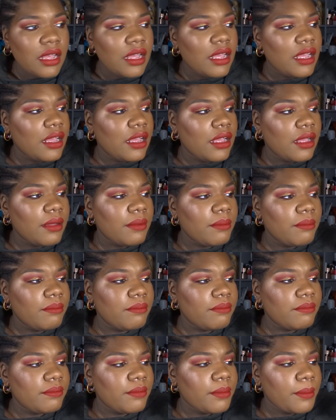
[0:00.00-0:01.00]

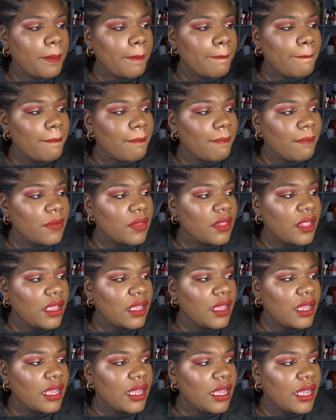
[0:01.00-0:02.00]

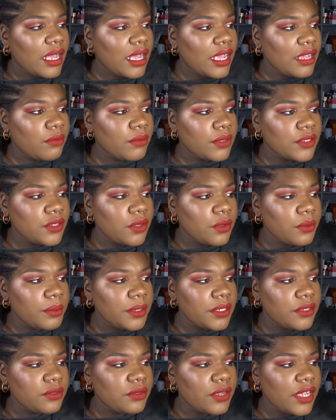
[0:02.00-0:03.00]
I was
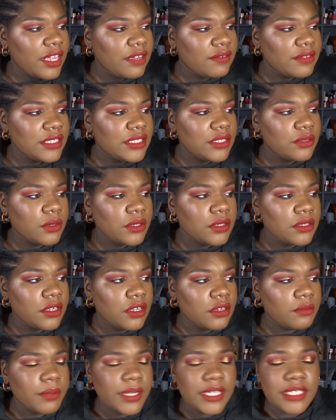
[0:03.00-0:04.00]
hoping to have this one
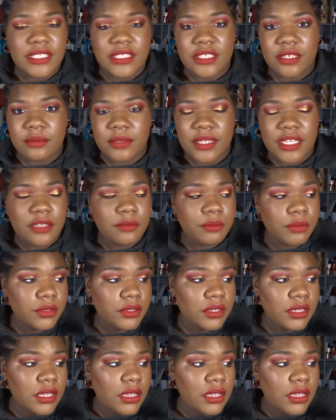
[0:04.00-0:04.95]
done by this update, but